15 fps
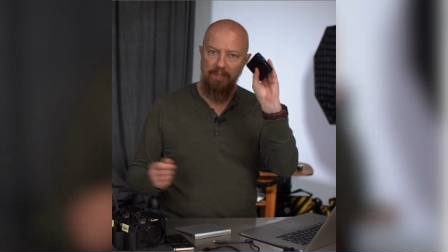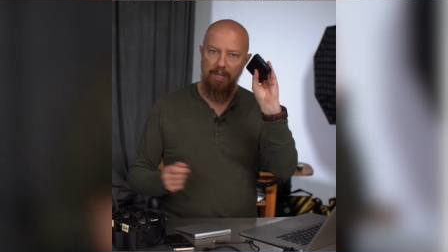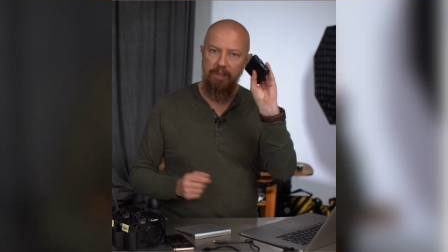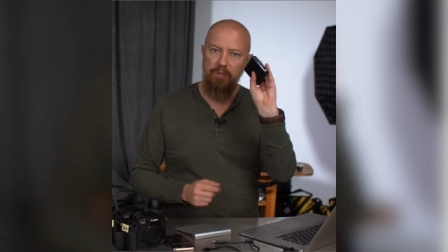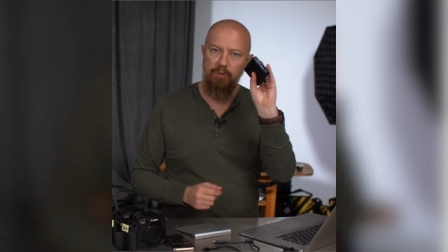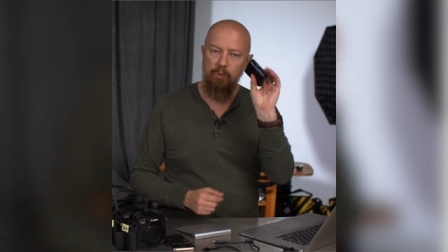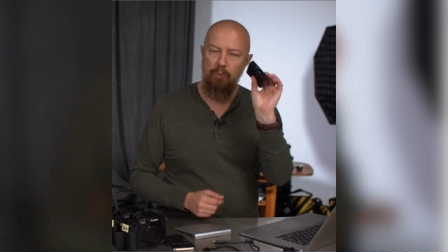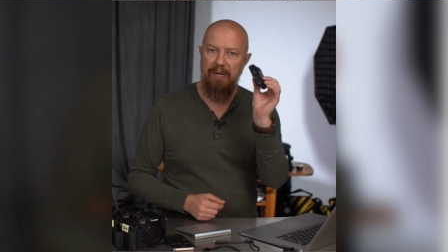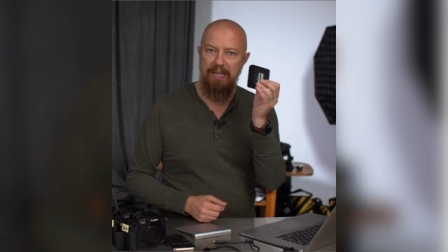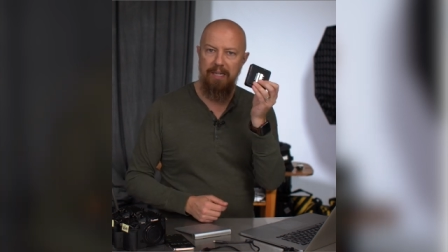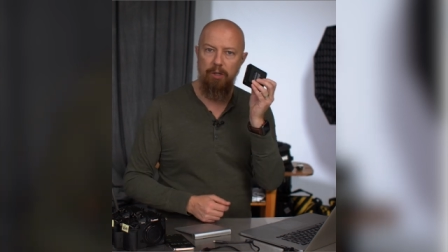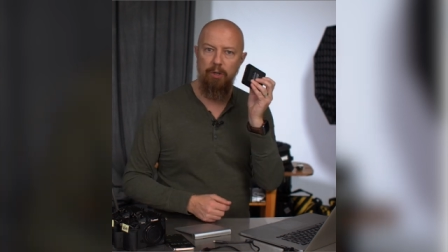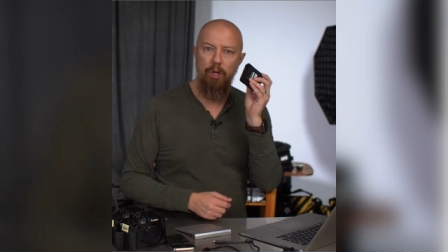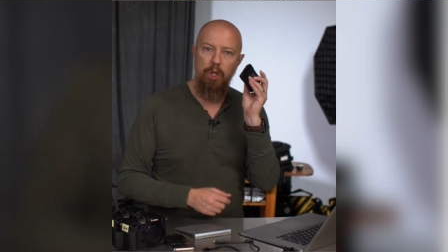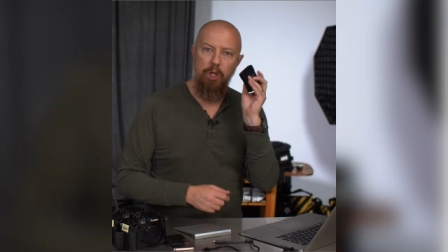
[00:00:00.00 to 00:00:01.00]
this one right
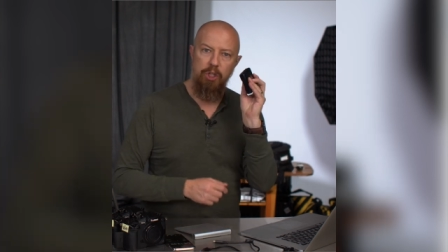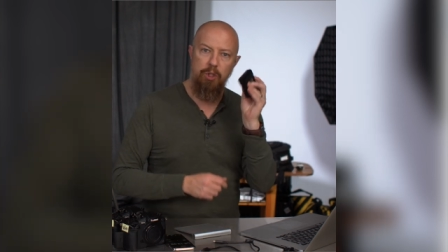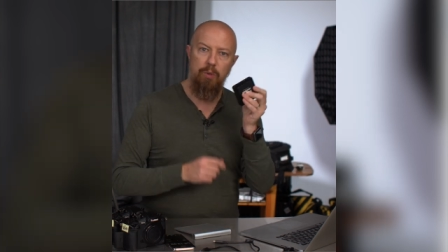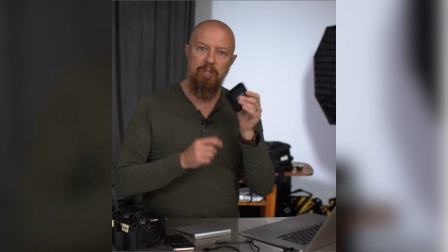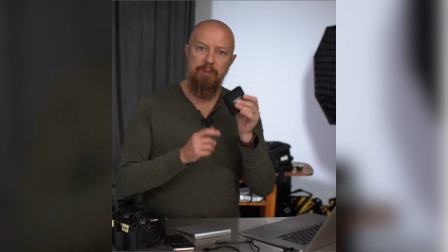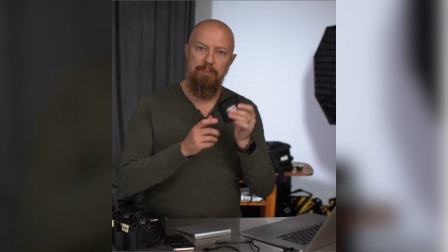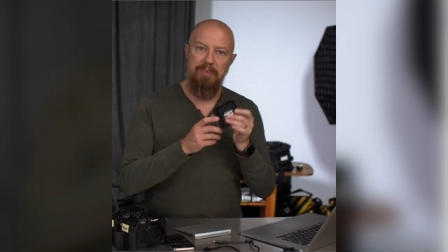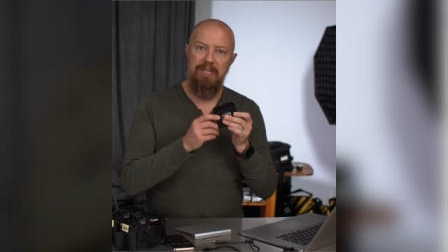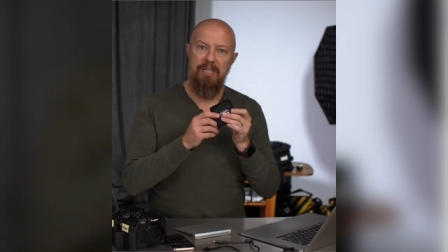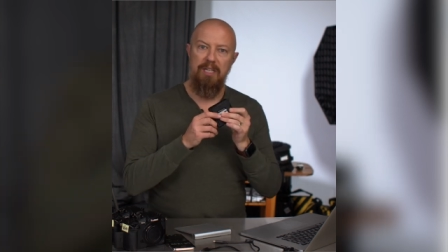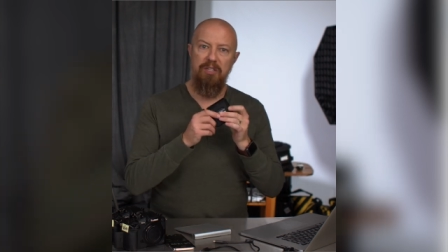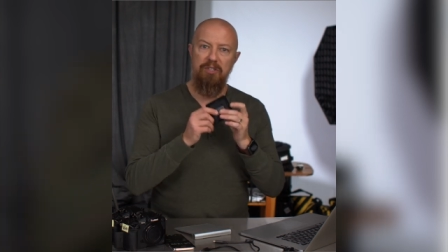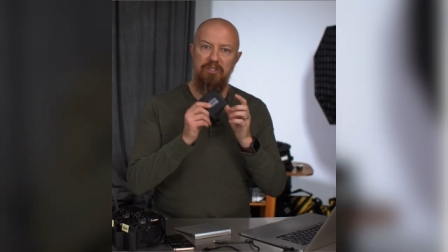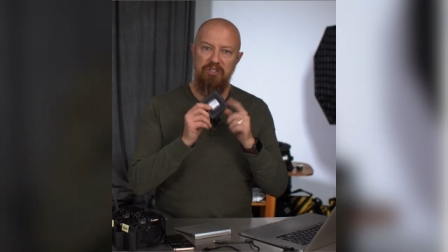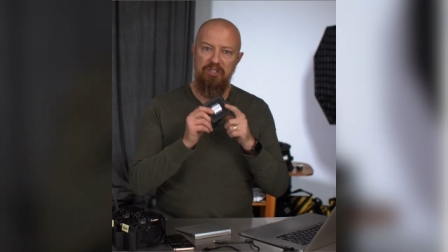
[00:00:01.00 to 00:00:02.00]
here,
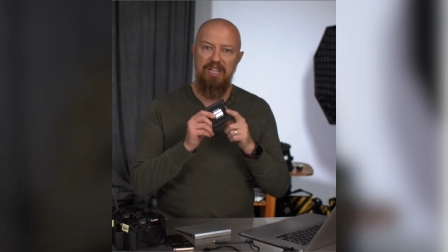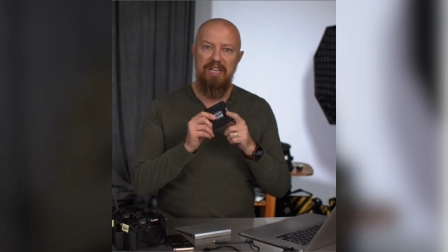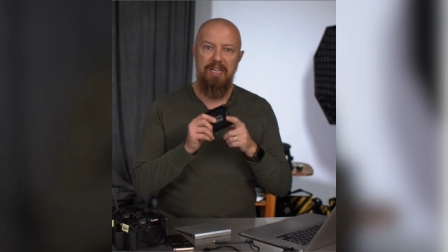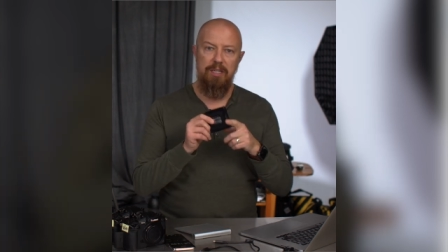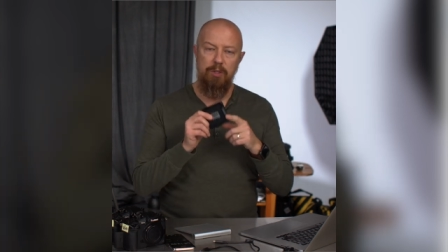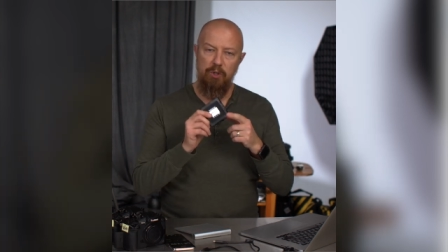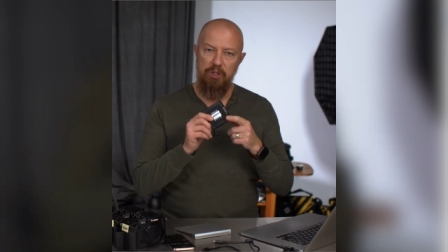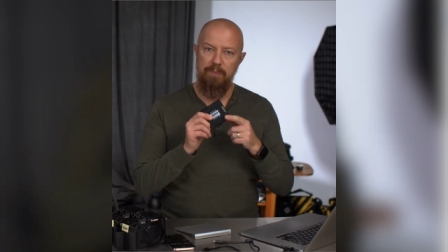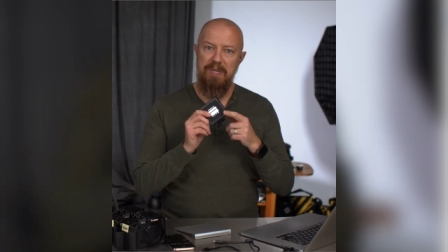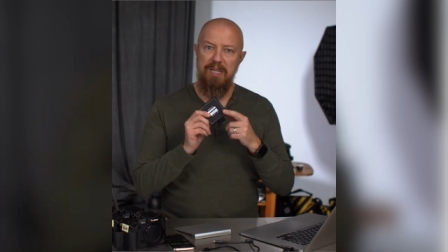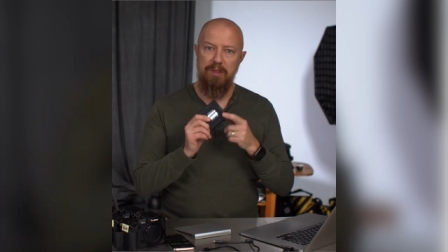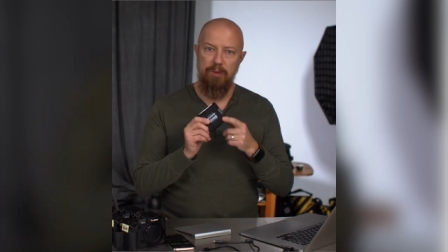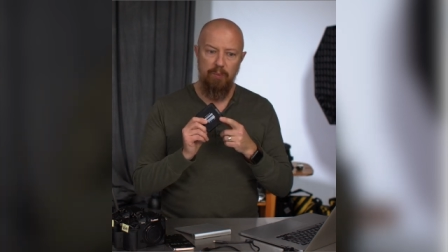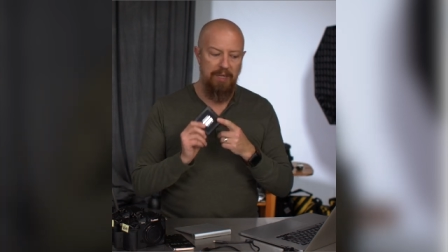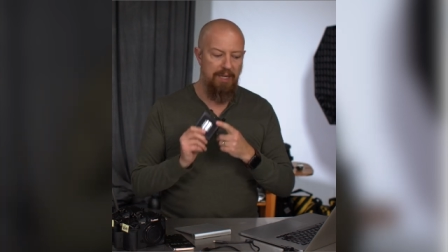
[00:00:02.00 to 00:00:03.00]
USB-C, USB
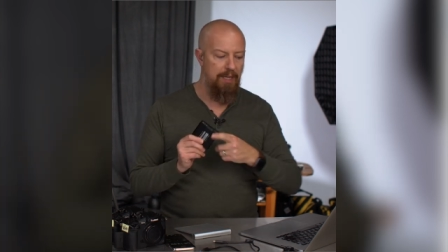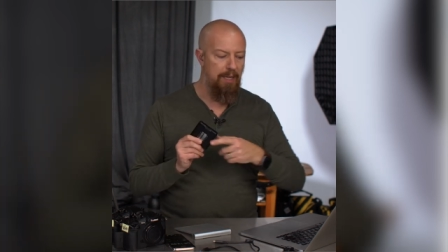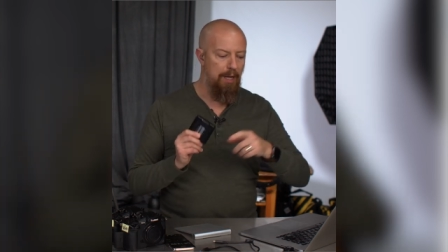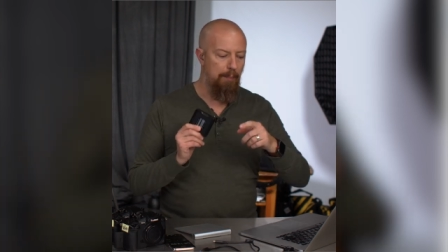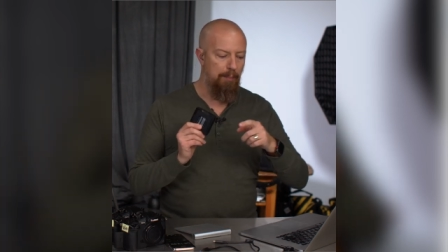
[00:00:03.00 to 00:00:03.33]
3,